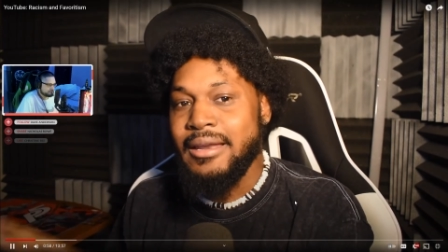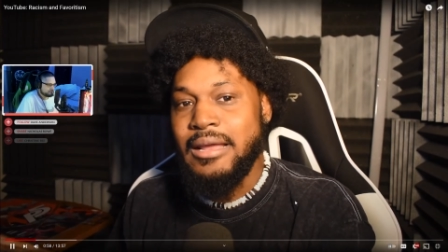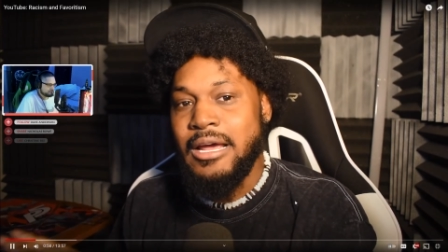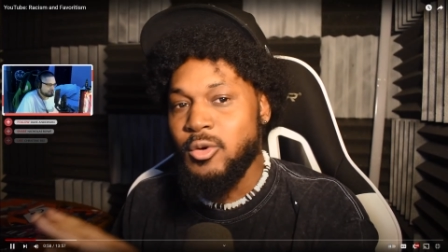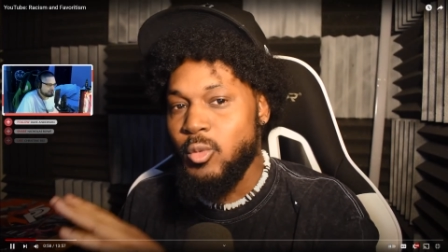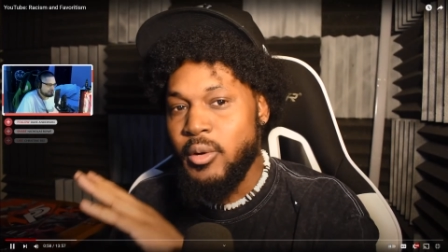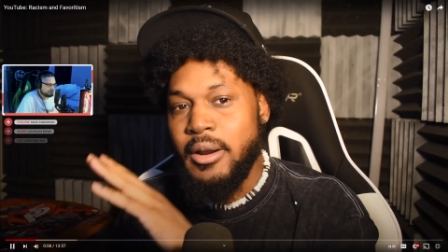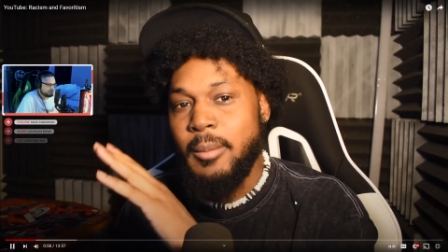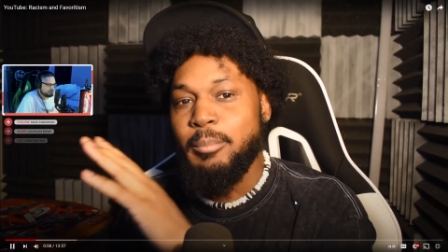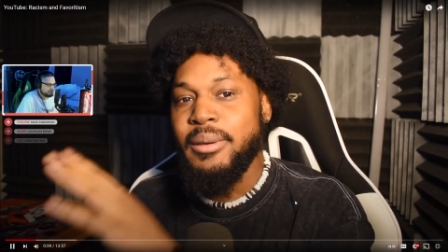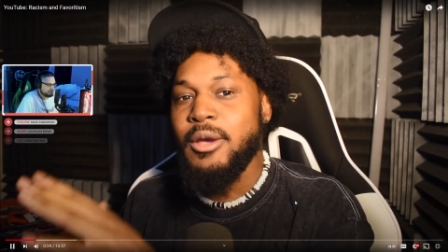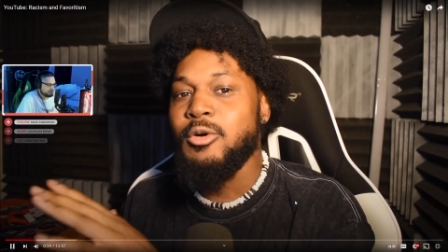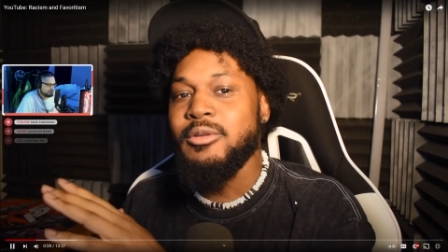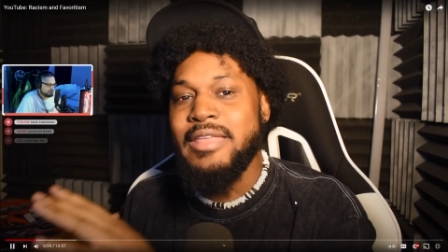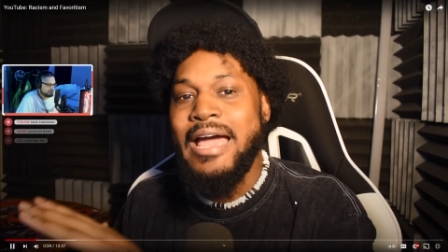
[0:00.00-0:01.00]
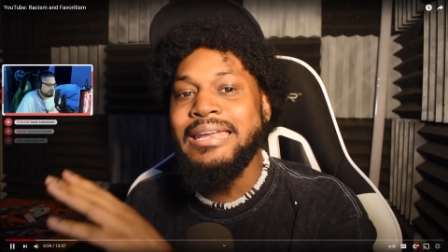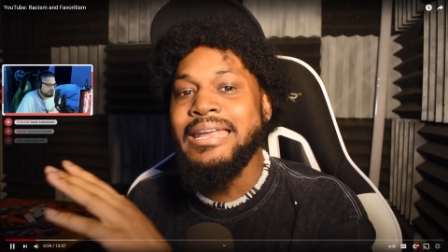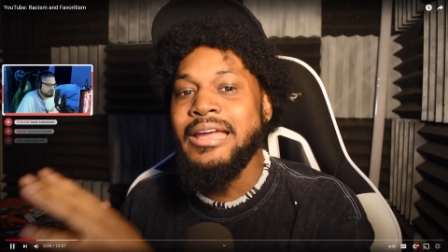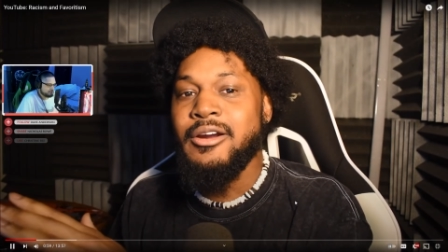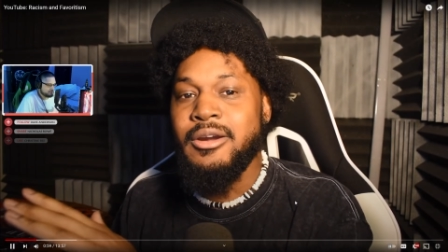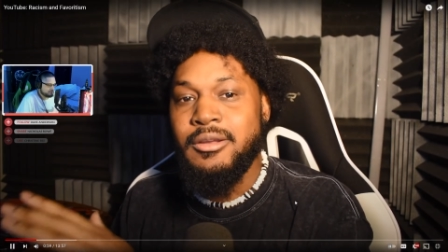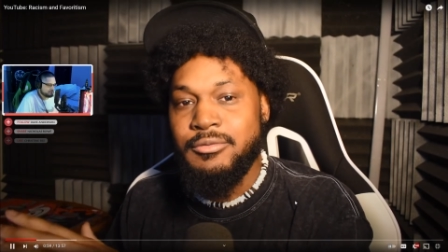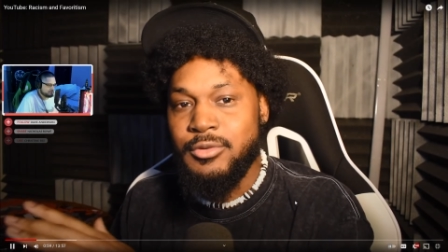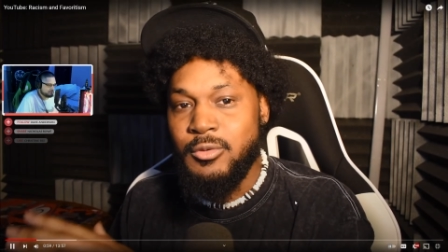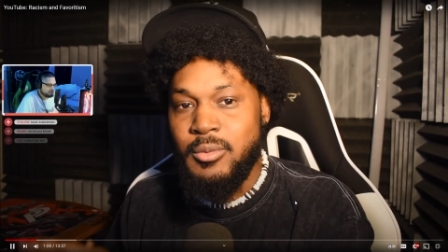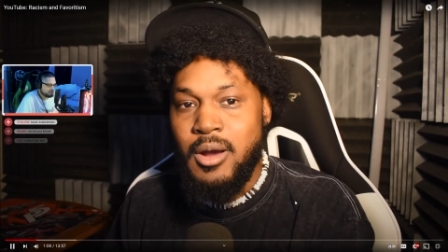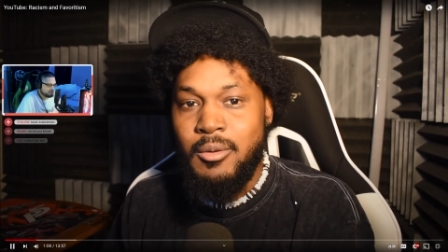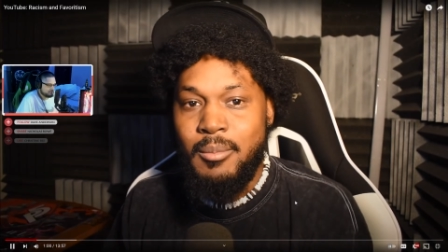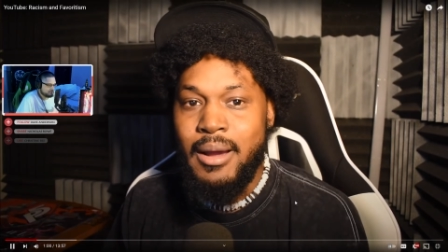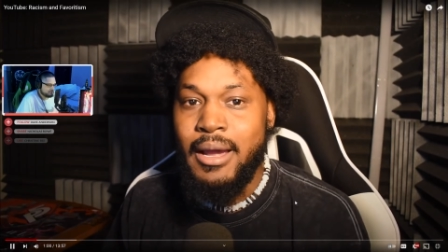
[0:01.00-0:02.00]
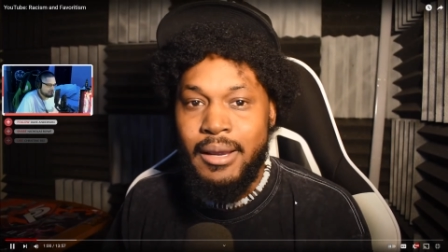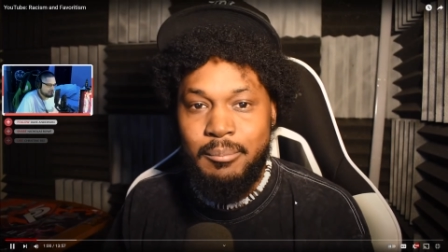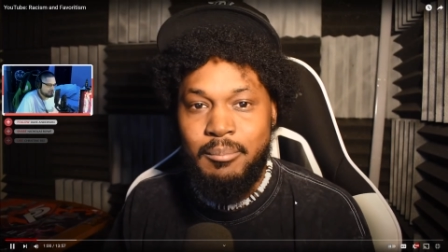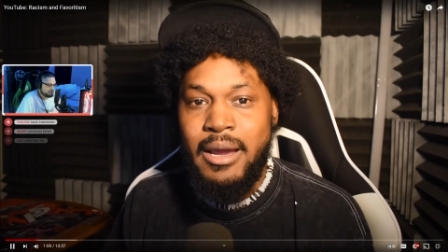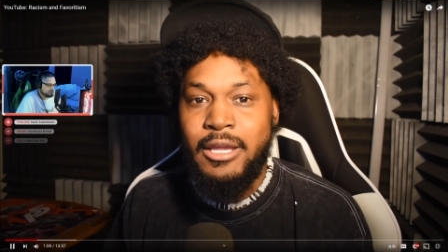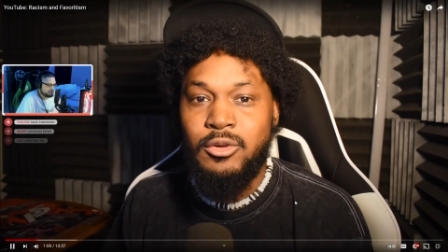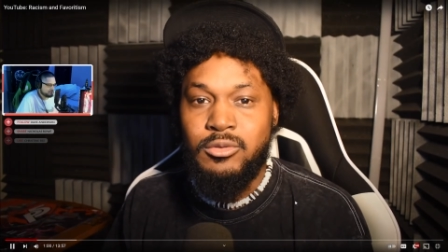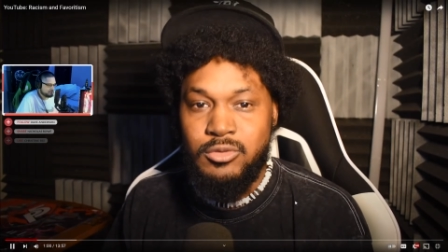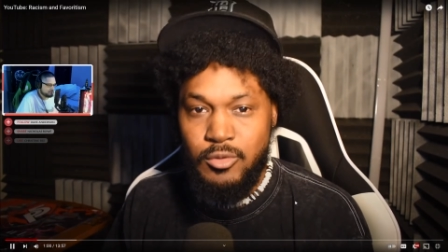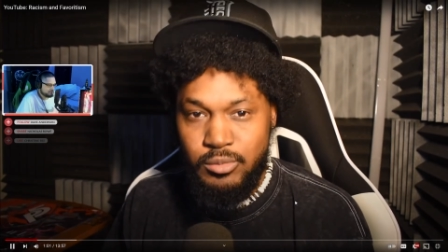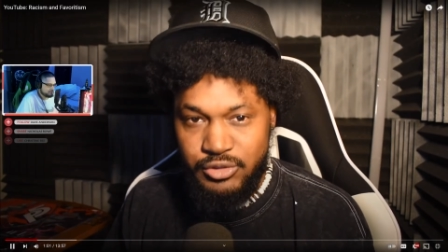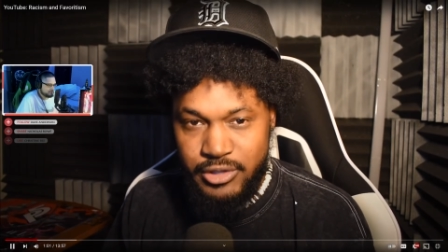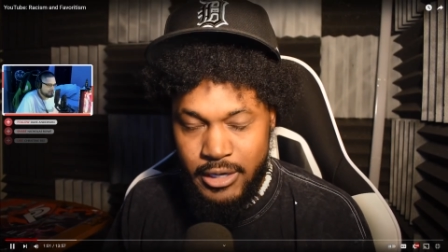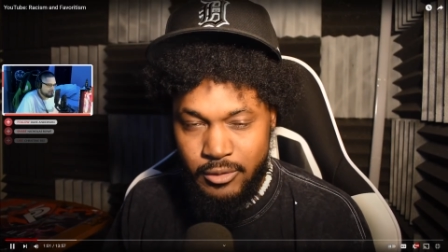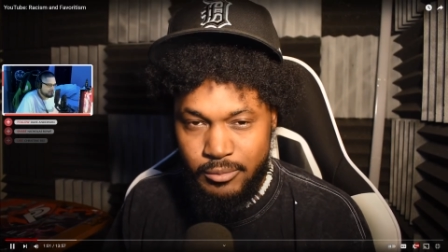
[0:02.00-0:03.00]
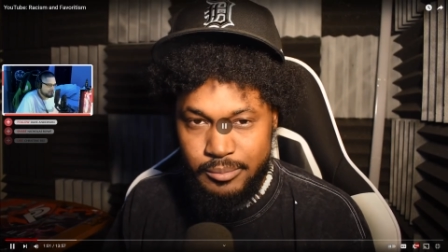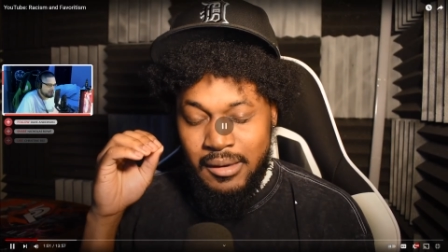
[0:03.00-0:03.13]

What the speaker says: I don't want to build that narrative around my YouTube channel.